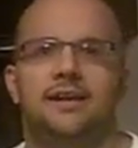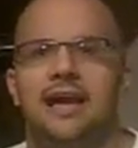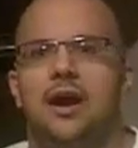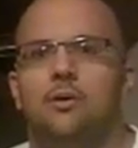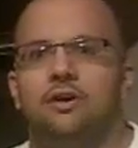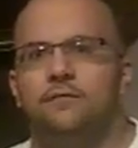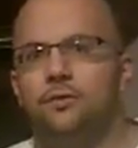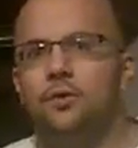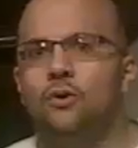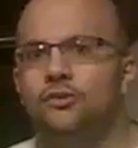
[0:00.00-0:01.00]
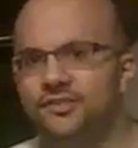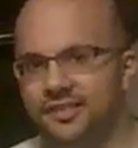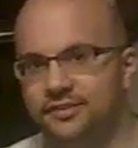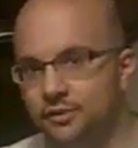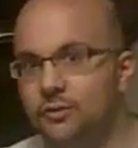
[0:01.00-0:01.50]
Now, if you hold your
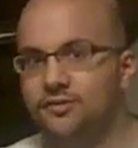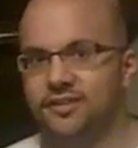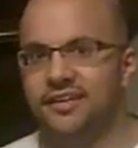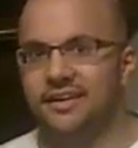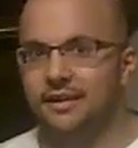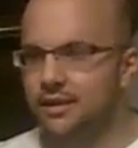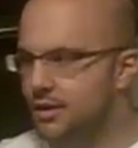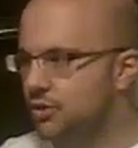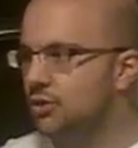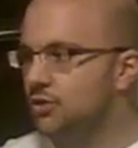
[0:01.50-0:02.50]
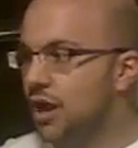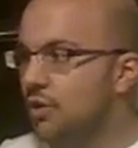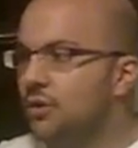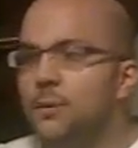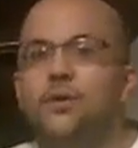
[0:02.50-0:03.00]
sticks loosely,
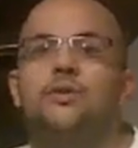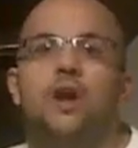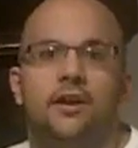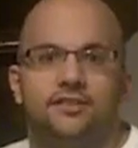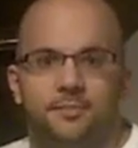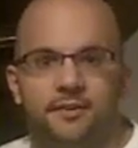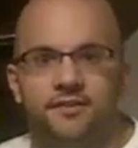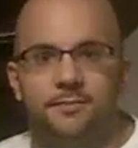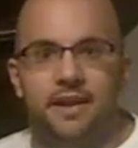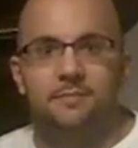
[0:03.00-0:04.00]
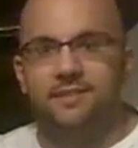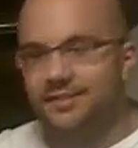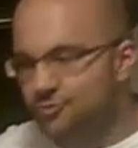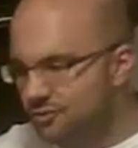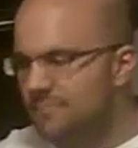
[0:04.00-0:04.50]
not only will you not experience pain, but
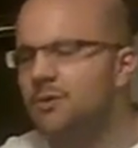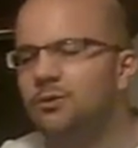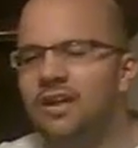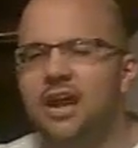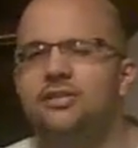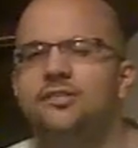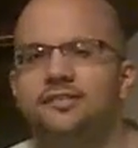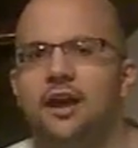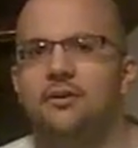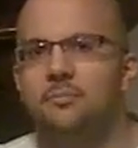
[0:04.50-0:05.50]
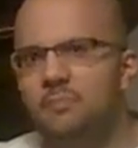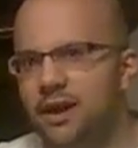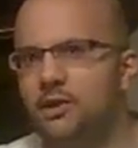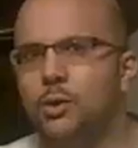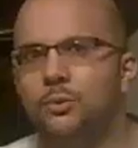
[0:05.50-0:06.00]
the drum beat will actually sound
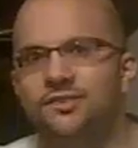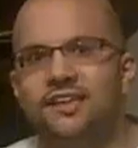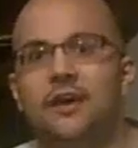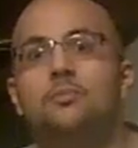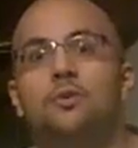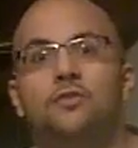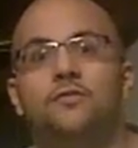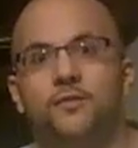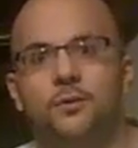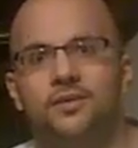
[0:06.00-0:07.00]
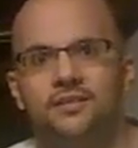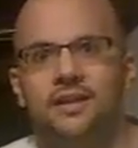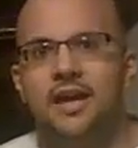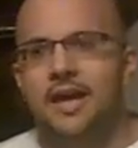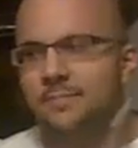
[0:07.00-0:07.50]
better. It will sound more fluent
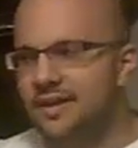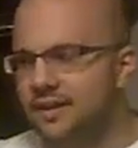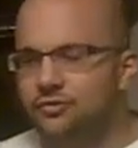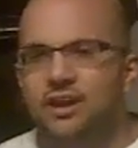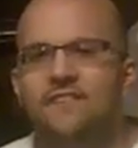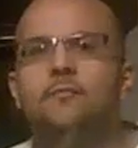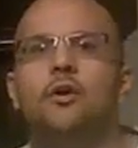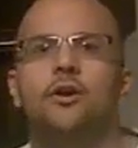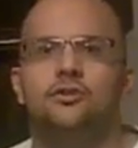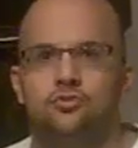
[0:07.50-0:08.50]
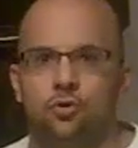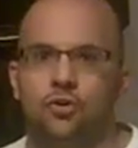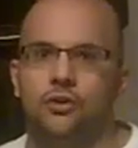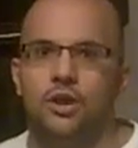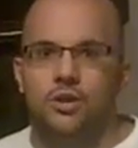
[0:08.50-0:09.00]
because you have more
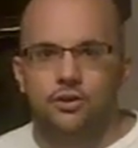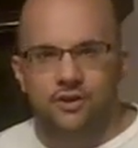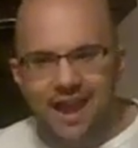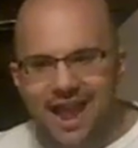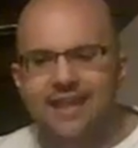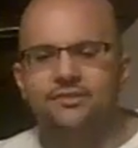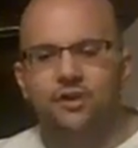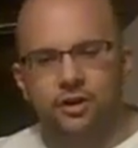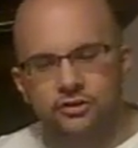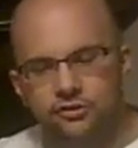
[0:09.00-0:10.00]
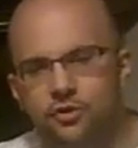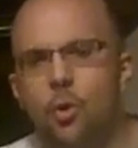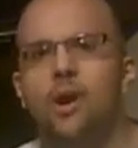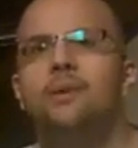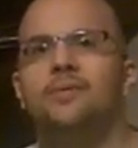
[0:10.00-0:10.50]
control. Your hands are just
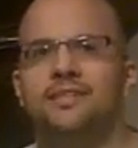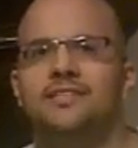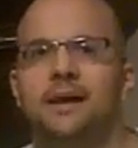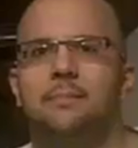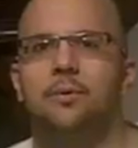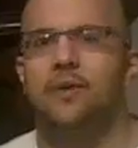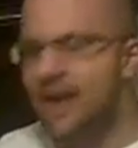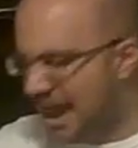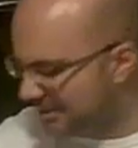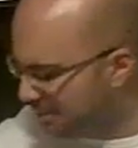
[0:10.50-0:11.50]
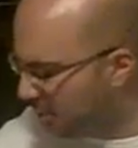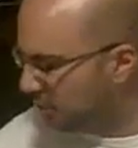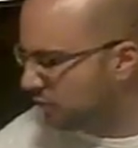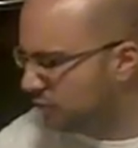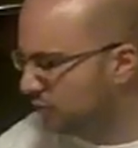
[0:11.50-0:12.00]
going with the tempo as
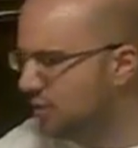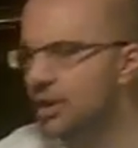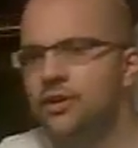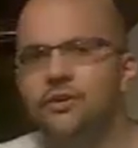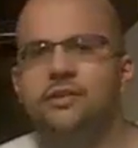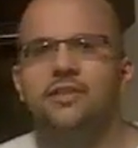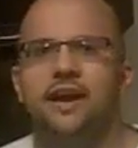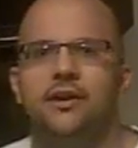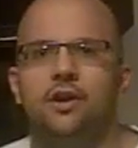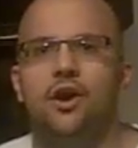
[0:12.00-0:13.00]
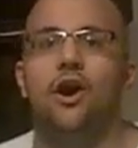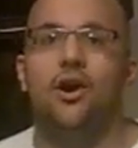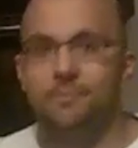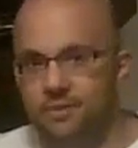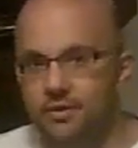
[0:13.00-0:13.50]
opposed to your entire
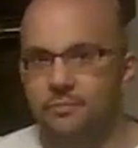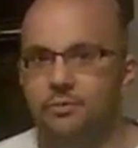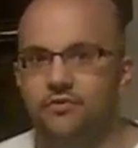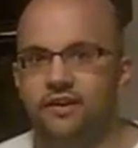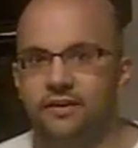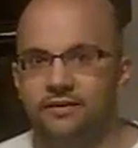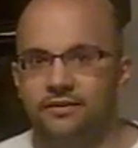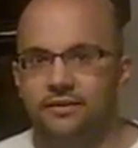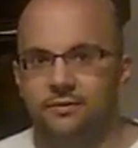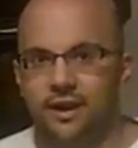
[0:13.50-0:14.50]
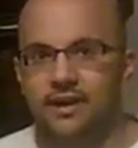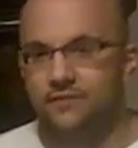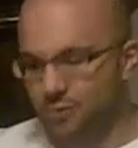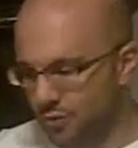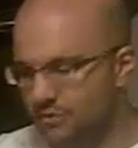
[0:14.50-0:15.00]
arm moving, right?
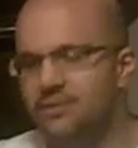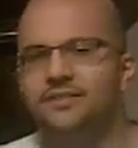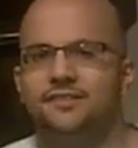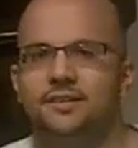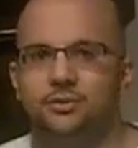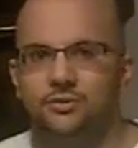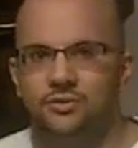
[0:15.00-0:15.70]
If you're holding the stick